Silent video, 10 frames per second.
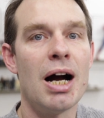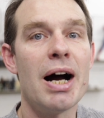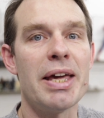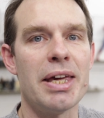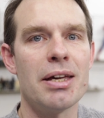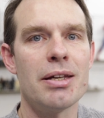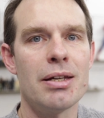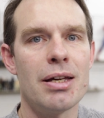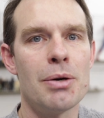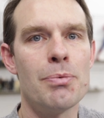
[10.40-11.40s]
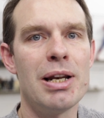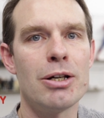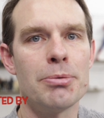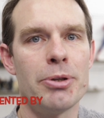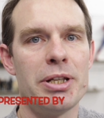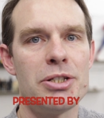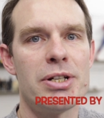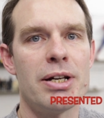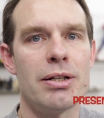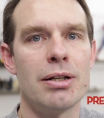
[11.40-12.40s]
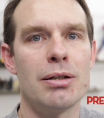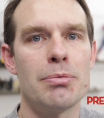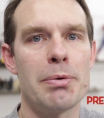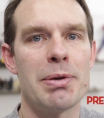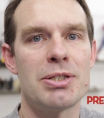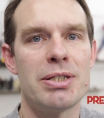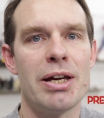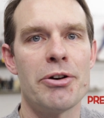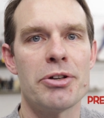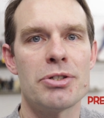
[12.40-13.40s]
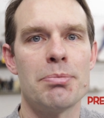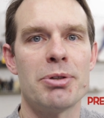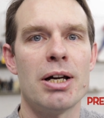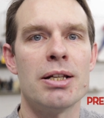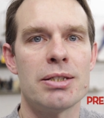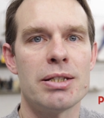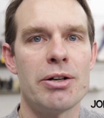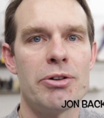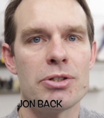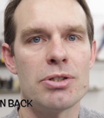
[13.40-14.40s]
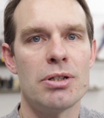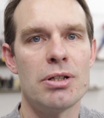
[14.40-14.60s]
Hi, and welcome to this channel where we are serious about the unserious.